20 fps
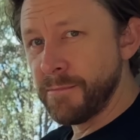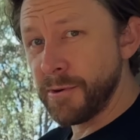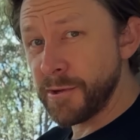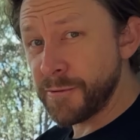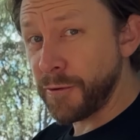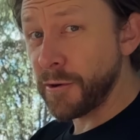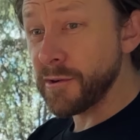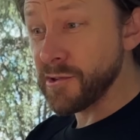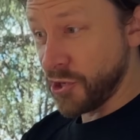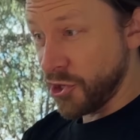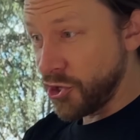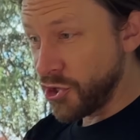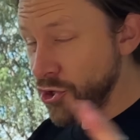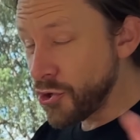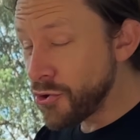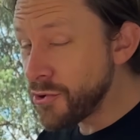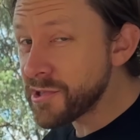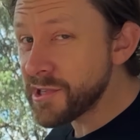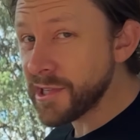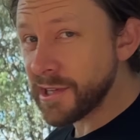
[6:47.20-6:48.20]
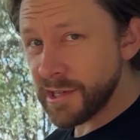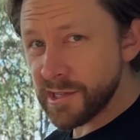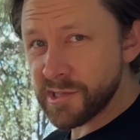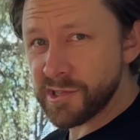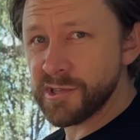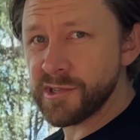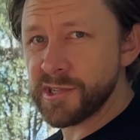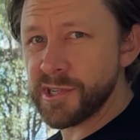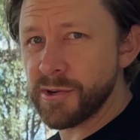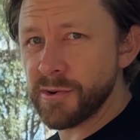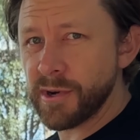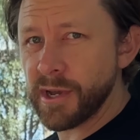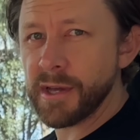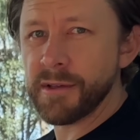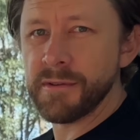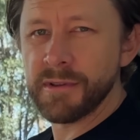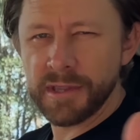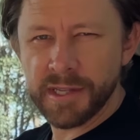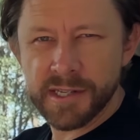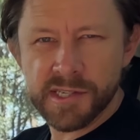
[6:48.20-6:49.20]
But as far as using this interior,
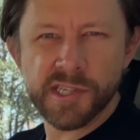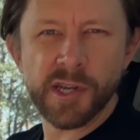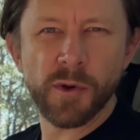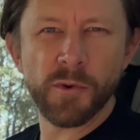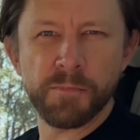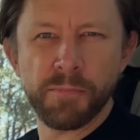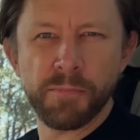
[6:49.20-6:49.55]
let's start with